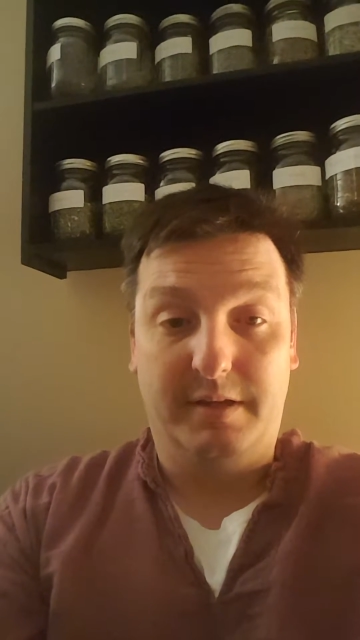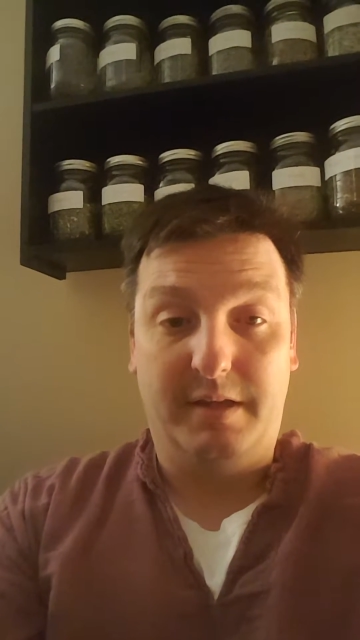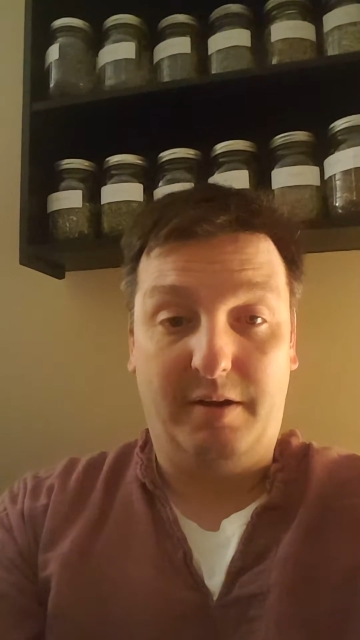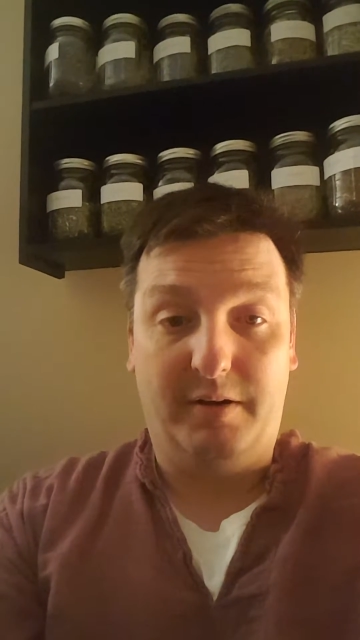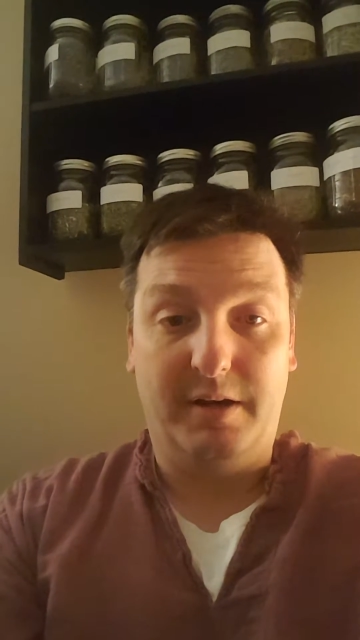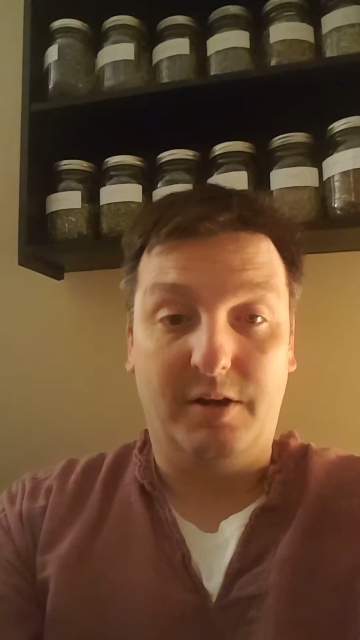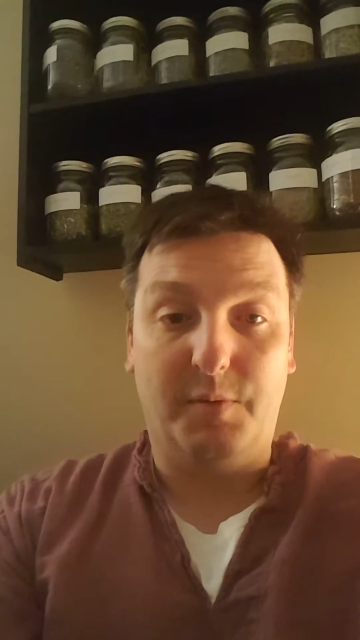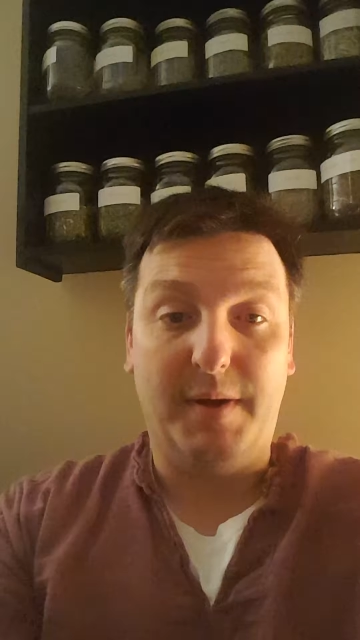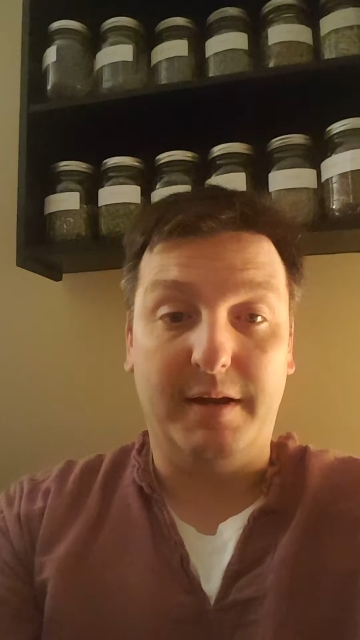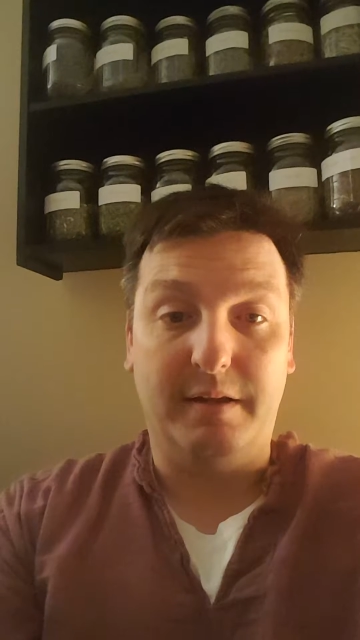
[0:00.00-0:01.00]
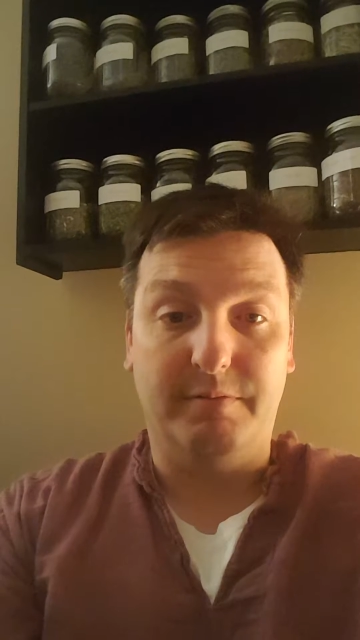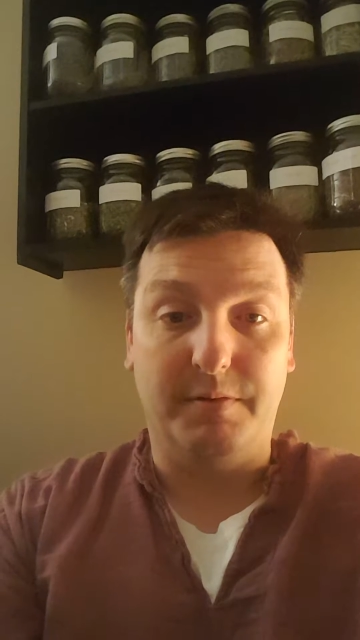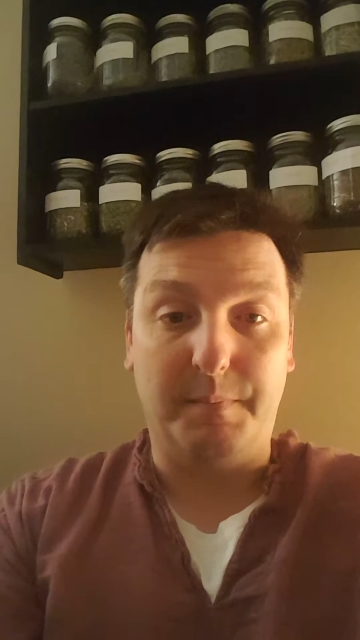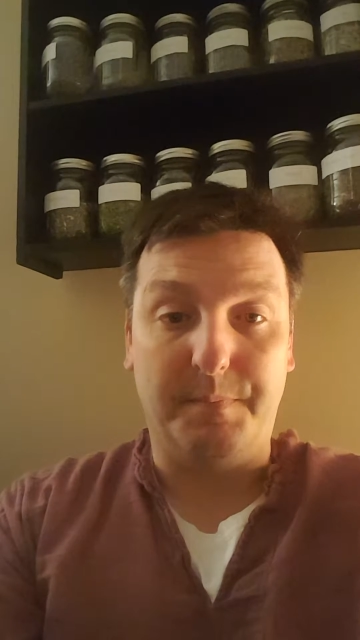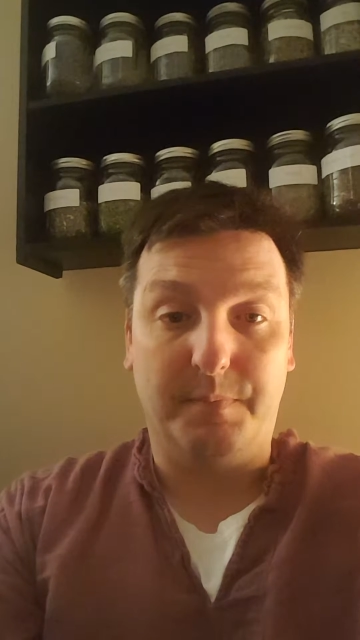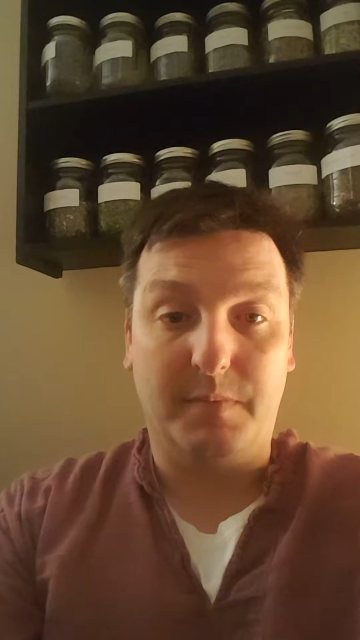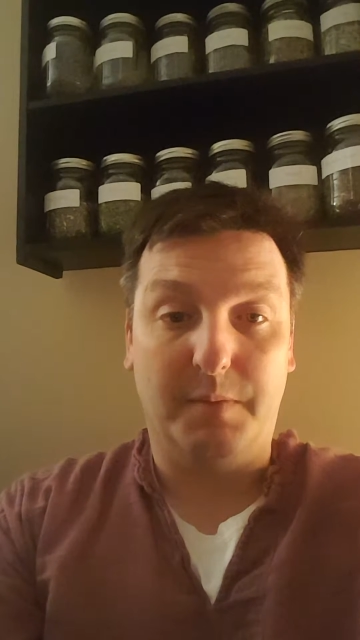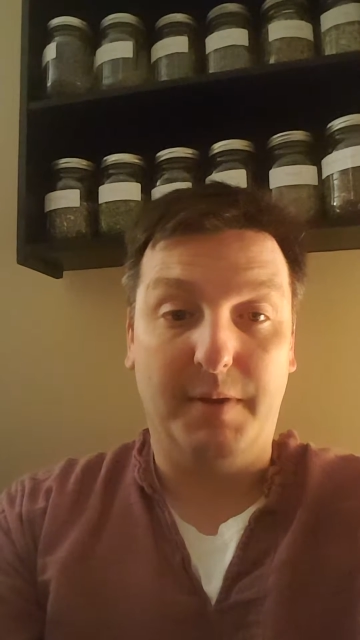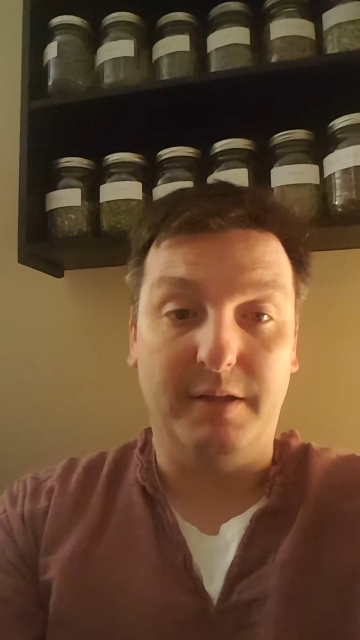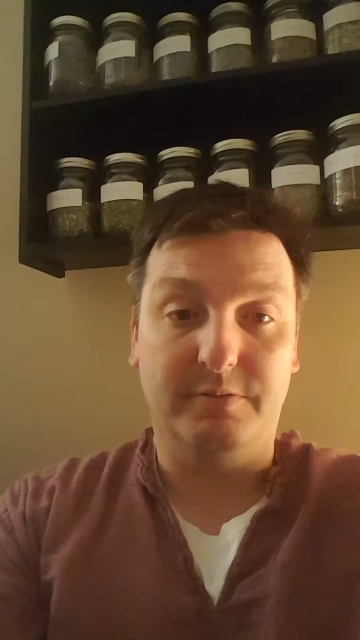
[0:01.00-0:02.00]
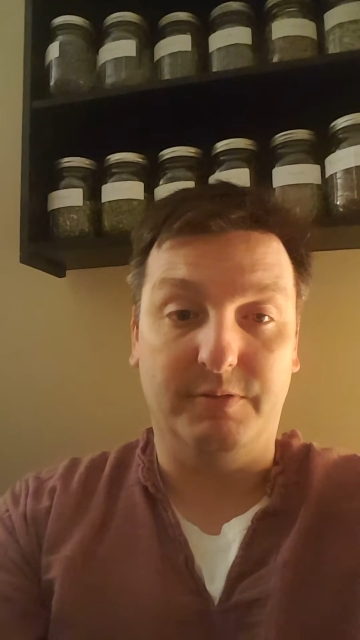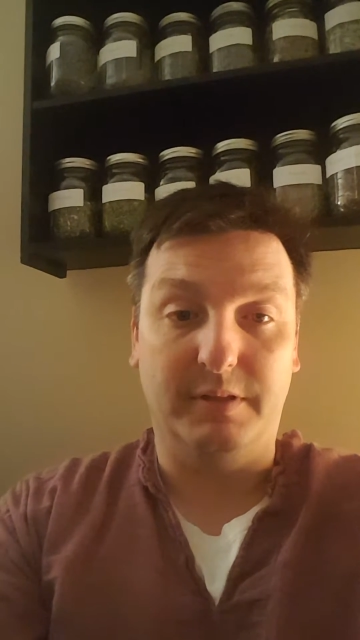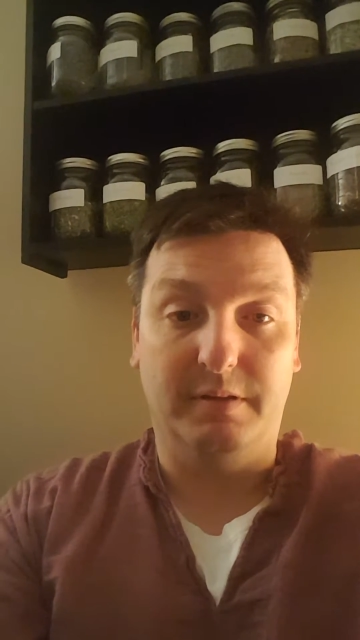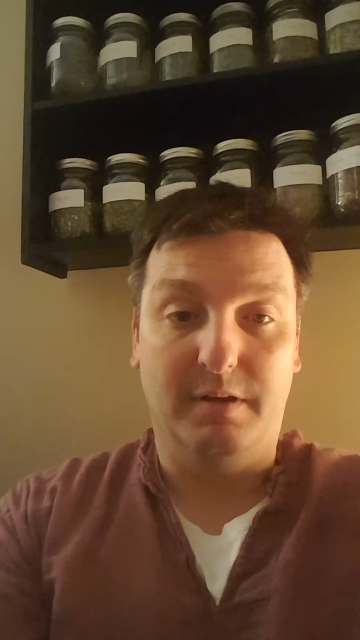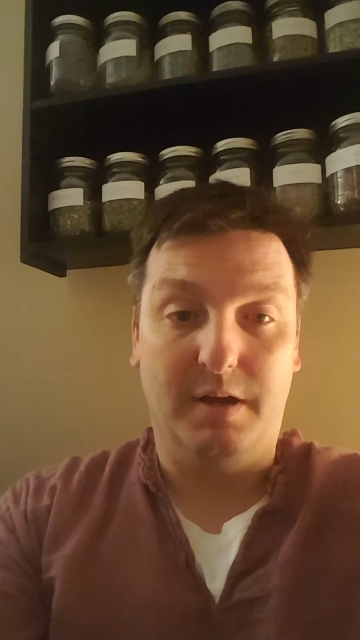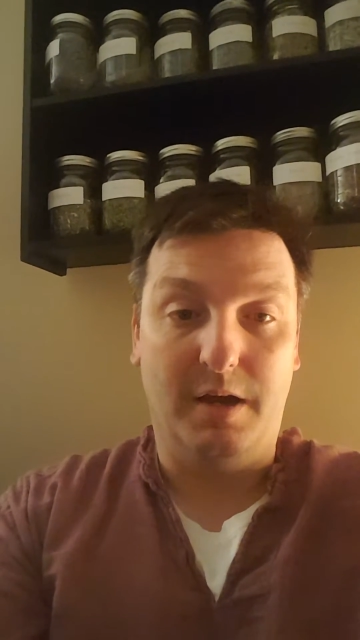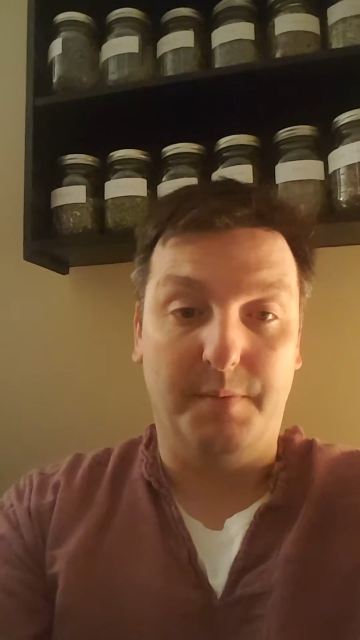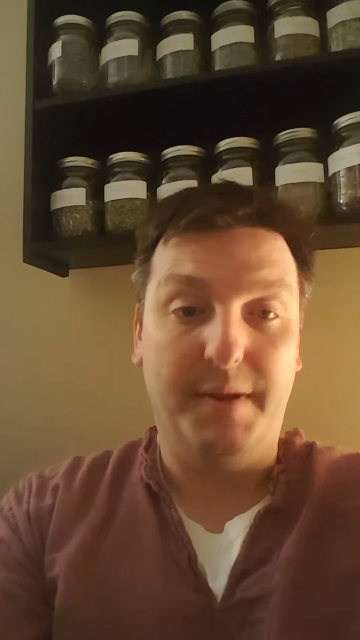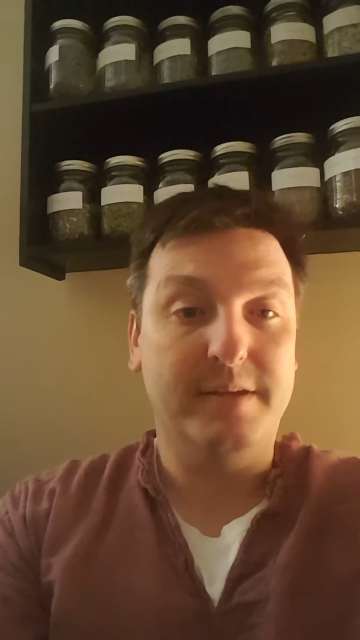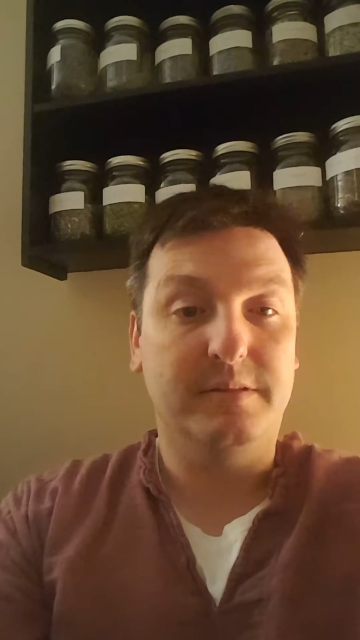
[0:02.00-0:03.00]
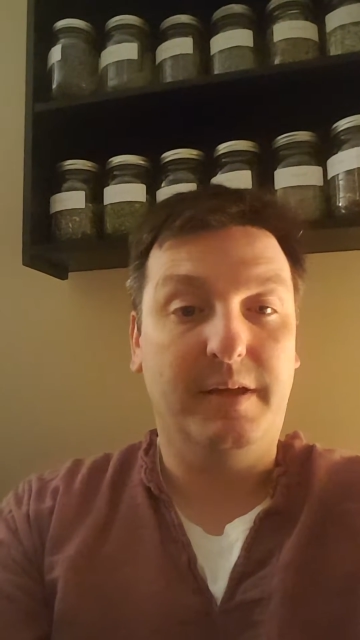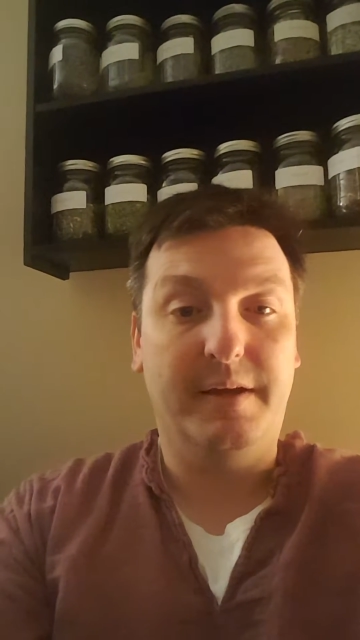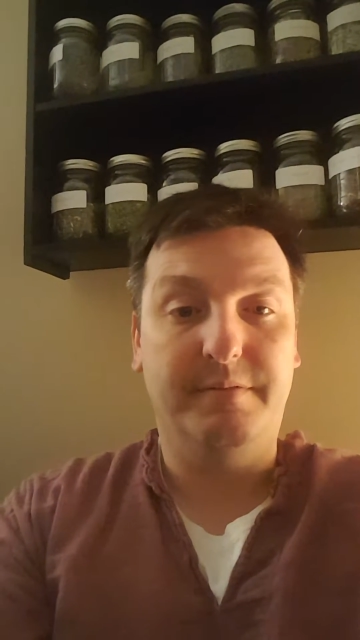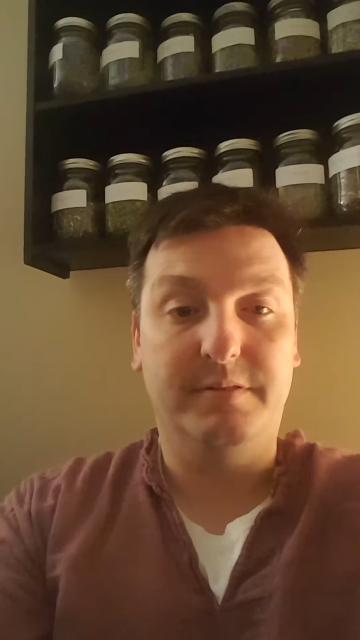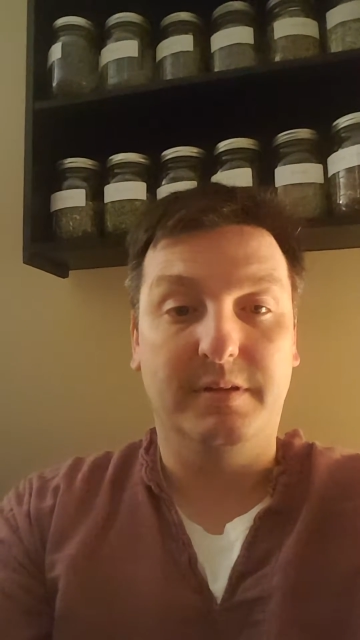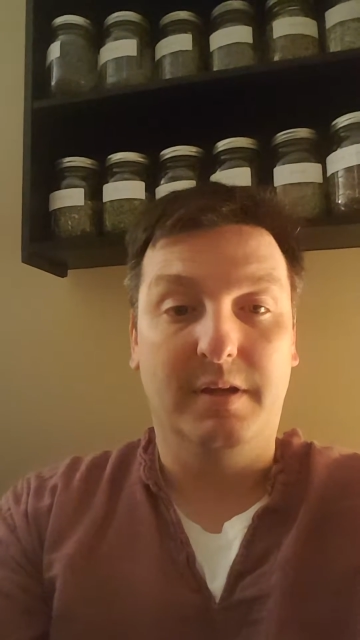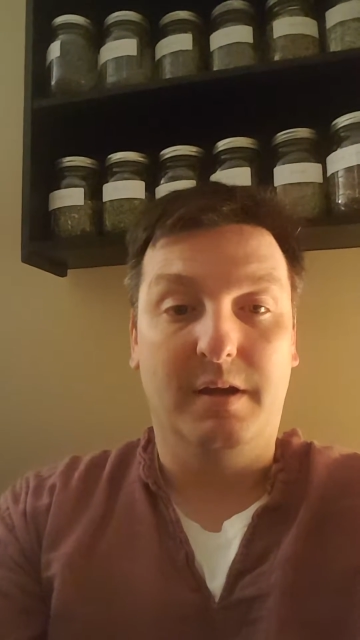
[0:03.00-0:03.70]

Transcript: carried in our body from past lives,